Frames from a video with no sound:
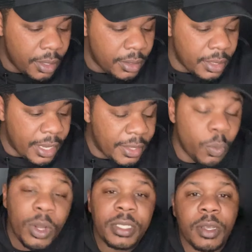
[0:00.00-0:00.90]
then
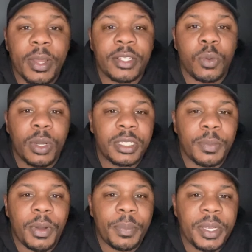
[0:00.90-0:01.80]
once the
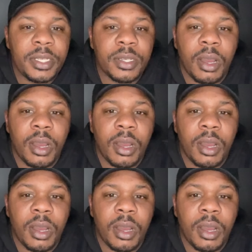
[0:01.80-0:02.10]
puppies